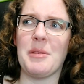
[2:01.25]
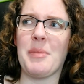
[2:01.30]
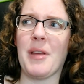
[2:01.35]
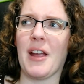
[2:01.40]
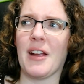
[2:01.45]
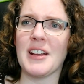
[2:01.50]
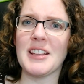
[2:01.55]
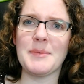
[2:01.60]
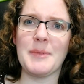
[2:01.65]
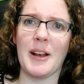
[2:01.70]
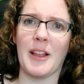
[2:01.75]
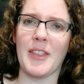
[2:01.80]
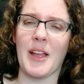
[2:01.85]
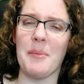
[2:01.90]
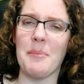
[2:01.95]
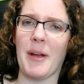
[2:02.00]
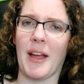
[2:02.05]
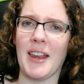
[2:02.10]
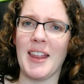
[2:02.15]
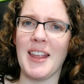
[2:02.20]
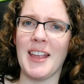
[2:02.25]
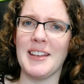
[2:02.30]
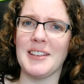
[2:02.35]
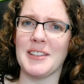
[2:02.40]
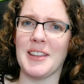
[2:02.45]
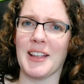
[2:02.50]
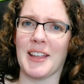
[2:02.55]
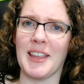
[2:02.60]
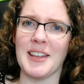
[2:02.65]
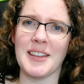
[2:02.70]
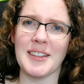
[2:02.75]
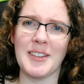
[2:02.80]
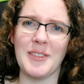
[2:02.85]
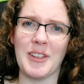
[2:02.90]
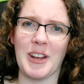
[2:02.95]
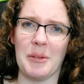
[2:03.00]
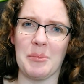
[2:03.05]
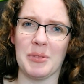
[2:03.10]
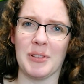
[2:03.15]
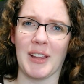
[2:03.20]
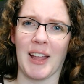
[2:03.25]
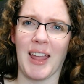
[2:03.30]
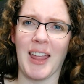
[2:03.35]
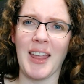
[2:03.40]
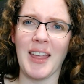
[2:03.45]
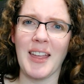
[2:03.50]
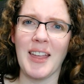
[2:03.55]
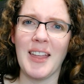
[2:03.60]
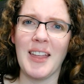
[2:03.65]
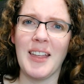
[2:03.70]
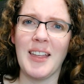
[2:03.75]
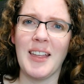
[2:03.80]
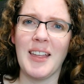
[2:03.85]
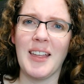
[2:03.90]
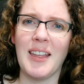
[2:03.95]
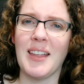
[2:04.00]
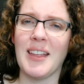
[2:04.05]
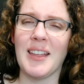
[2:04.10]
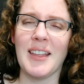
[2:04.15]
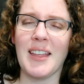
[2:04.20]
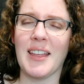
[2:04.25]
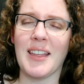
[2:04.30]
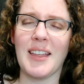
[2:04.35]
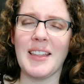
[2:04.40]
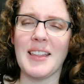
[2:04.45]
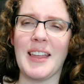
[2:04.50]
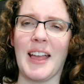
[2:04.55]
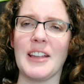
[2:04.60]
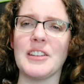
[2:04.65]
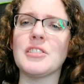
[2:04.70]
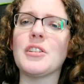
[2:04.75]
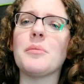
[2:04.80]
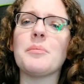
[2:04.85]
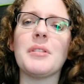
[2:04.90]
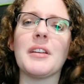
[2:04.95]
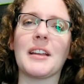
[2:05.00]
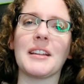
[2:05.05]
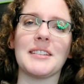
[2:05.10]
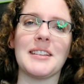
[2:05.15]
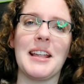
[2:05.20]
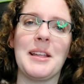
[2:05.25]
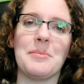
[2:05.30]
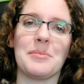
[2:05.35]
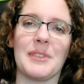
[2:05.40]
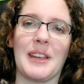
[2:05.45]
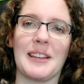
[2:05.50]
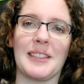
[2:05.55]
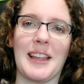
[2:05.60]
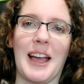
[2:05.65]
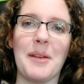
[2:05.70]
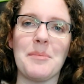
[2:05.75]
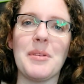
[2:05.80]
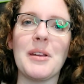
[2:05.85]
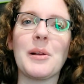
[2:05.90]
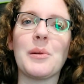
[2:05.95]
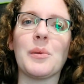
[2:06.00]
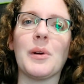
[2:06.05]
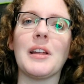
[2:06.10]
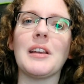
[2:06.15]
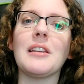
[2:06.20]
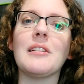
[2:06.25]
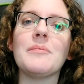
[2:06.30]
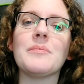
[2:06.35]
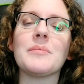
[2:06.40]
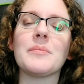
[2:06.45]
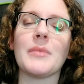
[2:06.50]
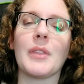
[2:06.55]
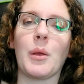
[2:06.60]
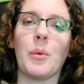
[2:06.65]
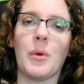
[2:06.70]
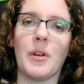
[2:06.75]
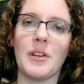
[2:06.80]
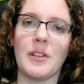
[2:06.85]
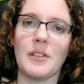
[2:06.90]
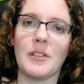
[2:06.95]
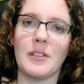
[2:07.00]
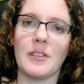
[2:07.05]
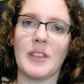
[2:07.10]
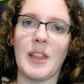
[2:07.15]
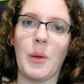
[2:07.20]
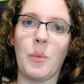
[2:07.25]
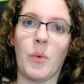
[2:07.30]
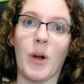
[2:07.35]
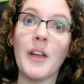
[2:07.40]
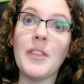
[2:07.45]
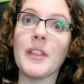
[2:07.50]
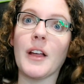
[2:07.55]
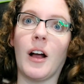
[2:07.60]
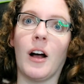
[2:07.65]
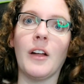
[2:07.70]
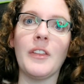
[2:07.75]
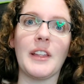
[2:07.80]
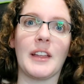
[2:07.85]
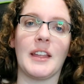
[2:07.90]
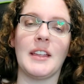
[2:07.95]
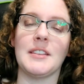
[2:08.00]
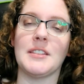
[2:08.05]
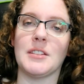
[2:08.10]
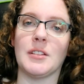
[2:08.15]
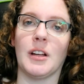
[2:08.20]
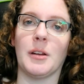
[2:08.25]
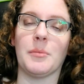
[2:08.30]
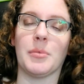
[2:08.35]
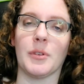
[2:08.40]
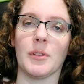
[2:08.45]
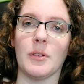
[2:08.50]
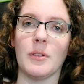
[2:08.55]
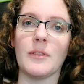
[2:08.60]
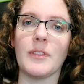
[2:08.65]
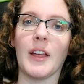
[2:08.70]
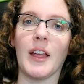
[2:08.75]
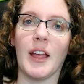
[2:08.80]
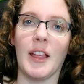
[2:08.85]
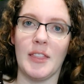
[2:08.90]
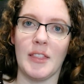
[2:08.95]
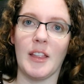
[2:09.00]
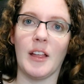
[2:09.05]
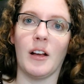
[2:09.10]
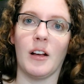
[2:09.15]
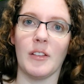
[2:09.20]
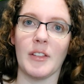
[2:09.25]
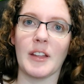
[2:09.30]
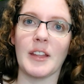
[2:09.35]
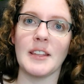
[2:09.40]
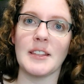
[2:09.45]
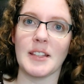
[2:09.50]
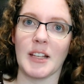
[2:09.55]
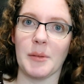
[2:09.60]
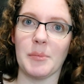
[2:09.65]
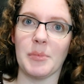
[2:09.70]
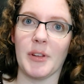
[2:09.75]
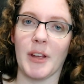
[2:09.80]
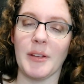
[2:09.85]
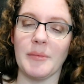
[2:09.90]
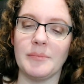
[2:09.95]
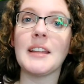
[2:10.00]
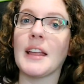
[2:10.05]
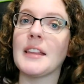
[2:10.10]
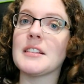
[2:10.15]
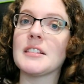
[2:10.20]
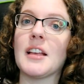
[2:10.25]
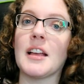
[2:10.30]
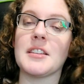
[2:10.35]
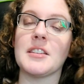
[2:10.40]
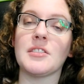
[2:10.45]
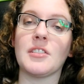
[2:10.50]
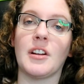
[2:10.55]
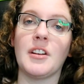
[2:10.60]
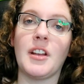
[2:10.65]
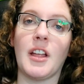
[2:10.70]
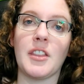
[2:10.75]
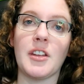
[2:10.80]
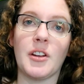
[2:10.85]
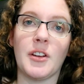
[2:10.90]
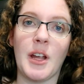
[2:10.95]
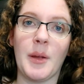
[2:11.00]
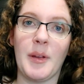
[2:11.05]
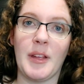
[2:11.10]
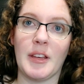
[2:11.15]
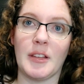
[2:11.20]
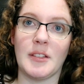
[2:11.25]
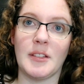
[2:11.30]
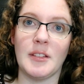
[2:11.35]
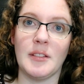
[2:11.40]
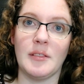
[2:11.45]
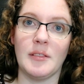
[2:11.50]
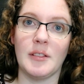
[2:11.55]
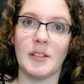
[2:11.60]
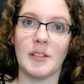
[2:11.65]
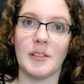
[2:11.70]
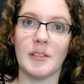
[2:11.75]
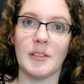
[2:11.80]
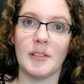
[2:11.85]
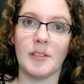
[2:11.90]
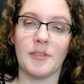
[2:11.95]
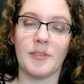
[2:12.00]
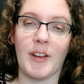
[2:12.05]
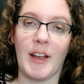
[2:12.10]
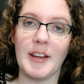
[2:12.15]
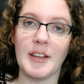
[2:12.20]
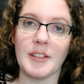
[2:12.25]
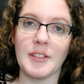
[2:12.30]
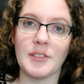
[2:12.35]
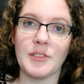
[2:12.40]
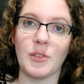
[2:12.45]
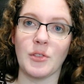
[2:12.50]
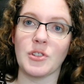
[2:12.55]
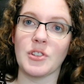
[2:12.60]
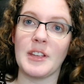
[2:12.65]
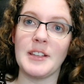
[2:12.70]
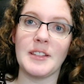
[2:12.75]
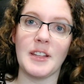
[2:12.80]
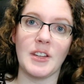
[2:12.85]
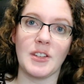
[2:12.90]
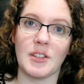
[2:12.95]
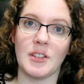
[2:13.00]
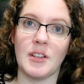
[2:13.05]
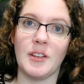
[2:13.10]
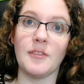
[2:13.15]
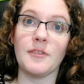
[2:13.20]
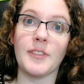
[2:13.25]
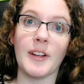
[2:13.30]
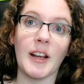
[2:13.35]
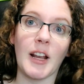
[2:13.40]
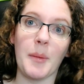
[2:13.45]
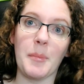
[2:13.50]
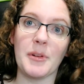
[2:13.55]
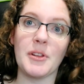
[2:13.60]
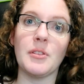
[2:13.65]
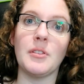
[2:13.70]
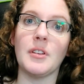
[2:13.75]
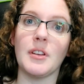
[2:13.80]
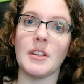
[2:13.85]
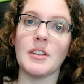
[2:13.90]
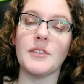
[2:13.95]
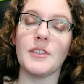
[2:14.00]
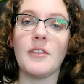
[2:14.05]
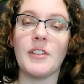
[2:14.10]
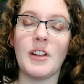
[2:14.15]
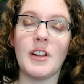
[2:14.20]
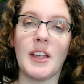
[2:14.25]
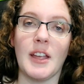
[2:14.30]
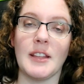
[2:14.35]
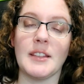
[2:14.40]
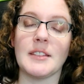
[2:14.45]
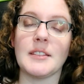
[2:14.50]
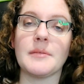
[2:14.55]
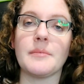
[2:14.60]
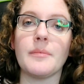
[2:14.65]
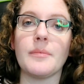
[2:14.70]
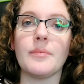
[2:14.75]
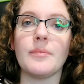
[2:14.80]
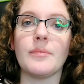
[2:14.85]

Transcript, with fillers: the parents pay all that money and the kid doesn't get to play. Yeah, don't pick a team like that. Pick one where they want all the kids to improve and all the kids get to play. Dance classes are another great way to find socialization and friend opportunities for your kids.